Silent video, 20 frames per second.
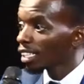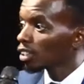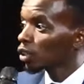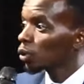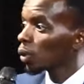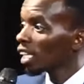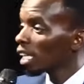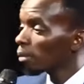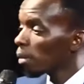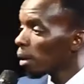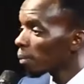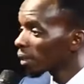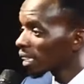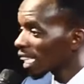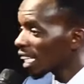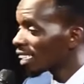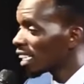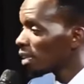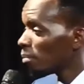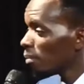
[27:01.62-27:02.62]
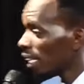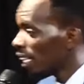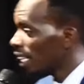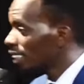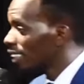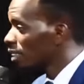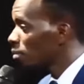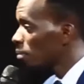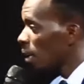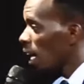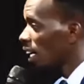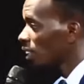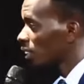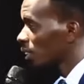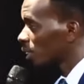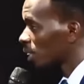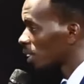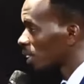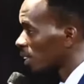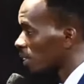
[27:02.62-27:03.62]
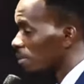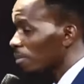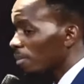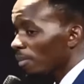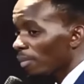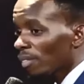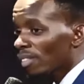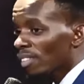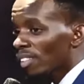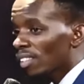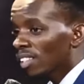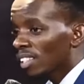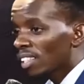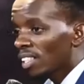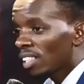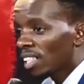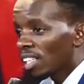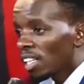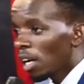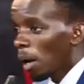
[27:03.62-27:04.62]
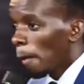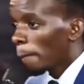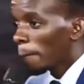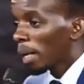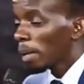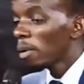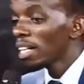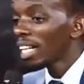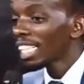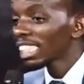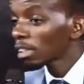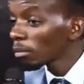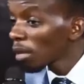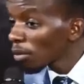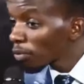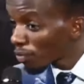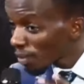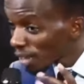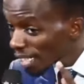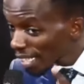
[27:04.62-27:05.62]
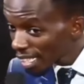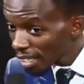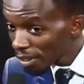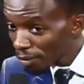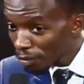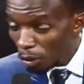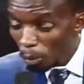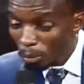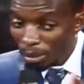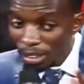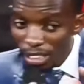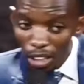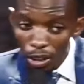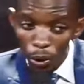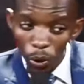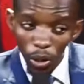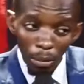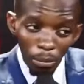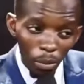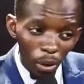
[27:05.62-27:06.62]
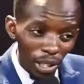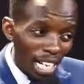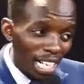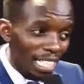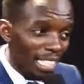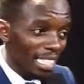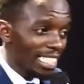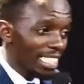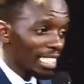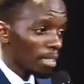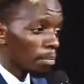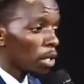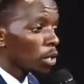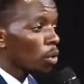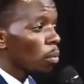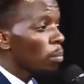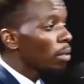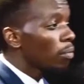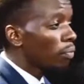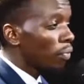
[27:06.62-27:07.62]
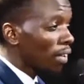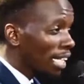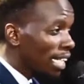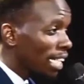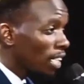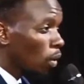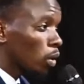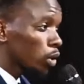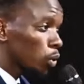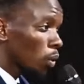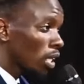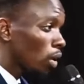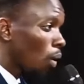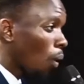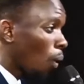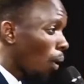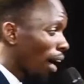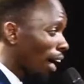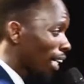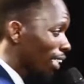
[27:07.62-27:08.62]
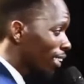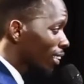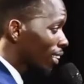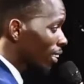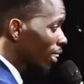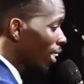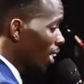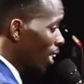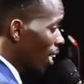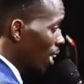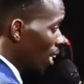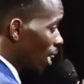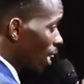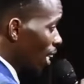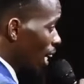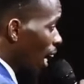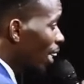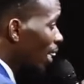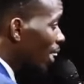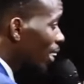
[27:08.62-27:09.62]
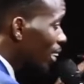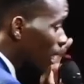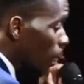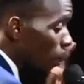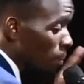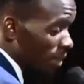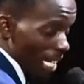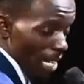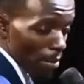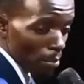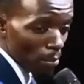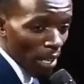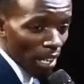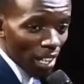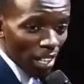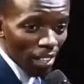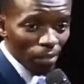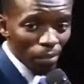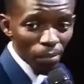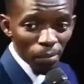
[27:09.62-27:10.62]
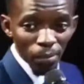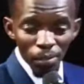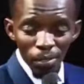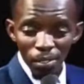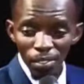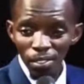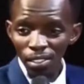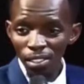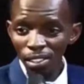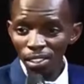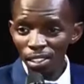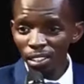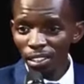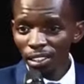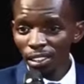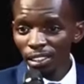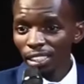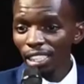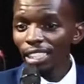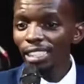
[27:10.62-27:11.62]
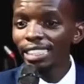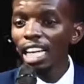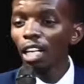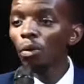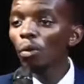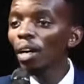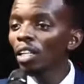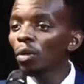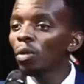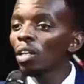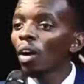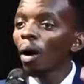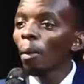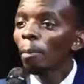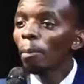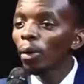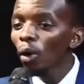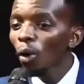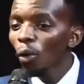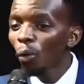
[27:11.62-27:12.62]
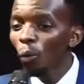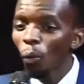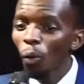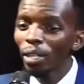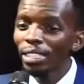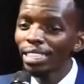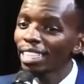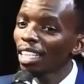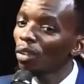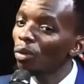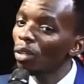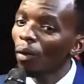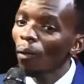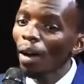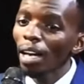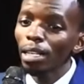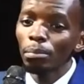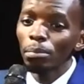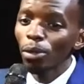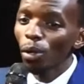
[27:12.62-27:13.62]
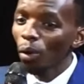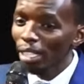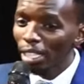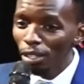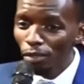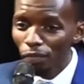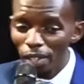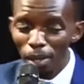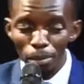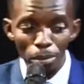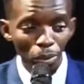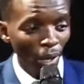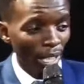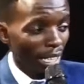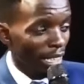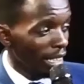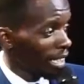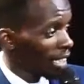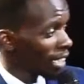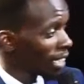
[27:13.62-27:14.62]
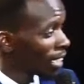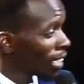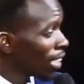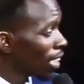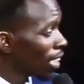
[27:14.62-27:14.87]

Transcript: Turn to your neighbor, tell them manage in March. Bible inasema flee from sexual immorality. May you be fleeing also in August. And in September. Amen. See, January unawa block water, then unawa unblock in February.